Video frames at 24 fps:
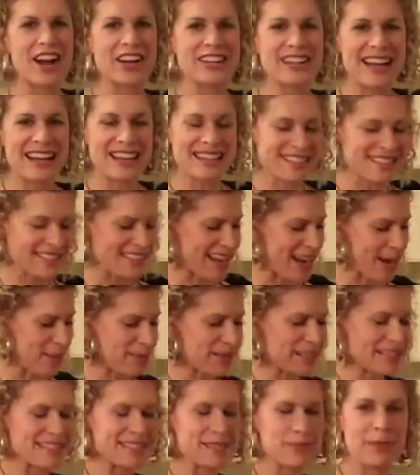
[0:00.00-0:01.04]
Our next
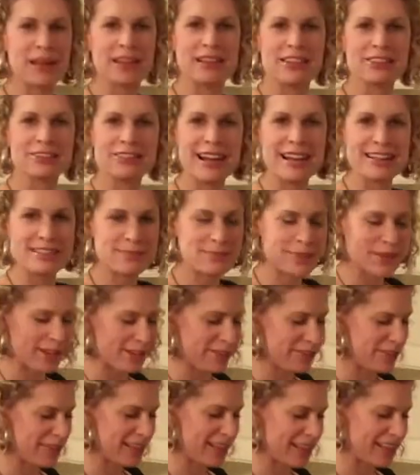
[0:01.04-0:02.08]
step is to make the
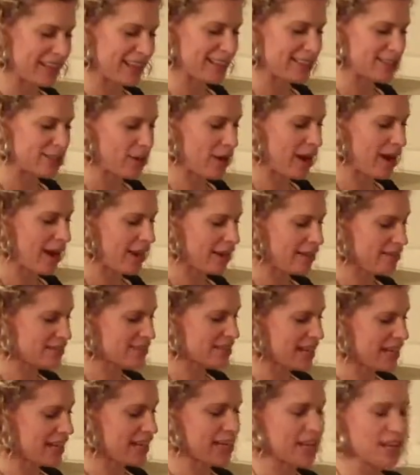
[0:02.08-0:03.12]
raspberry filling. So I have
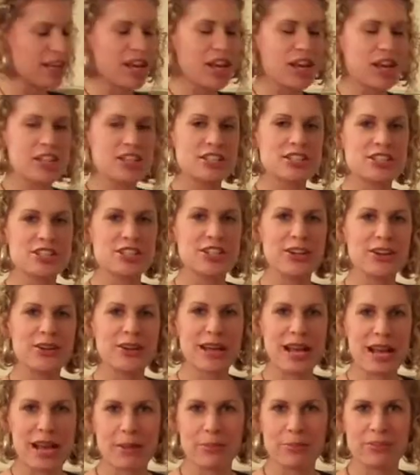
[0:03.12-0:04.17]
taken 2
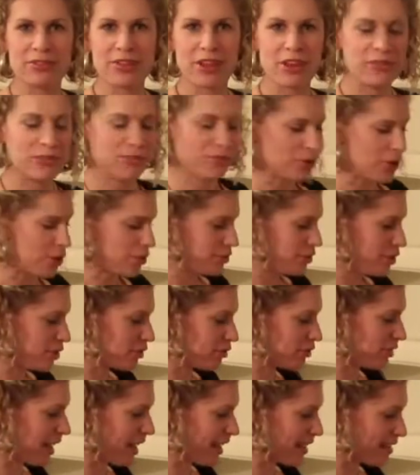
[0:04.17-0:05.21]
cups of
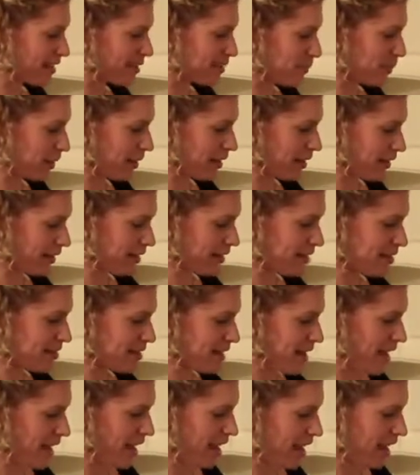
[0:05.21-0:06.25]
frozen
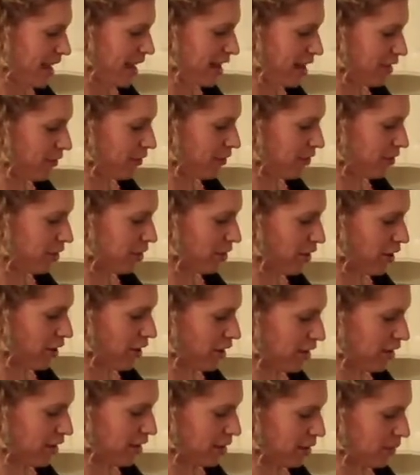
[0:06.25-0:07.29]
raspberries and I've
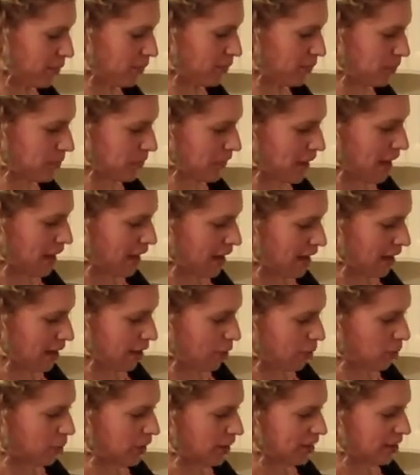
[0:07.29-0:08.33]
thawed them.
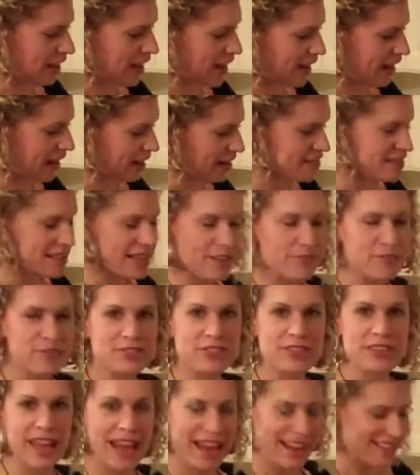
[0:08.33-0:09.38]
With the
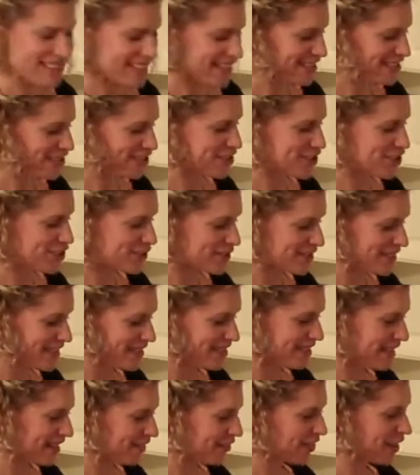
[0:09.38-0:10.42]
excess
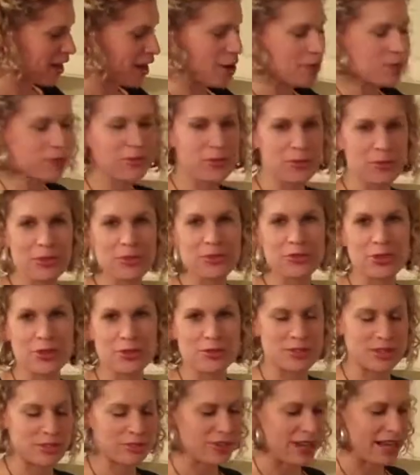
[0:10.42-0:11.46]
juices that have come from the
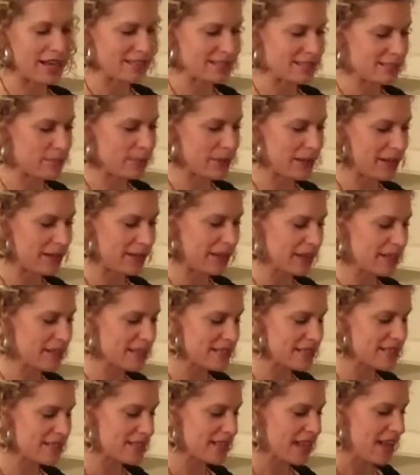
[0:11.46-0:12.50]
frozen
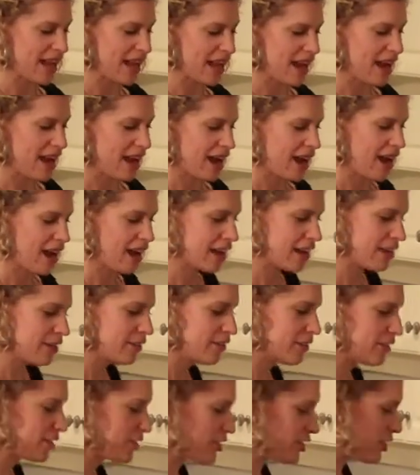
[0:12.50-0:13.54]
raspberries, I
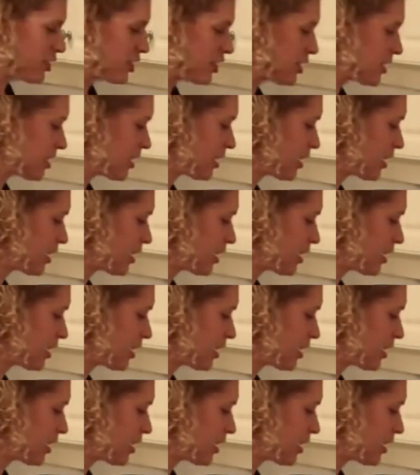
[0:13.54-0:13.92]
have started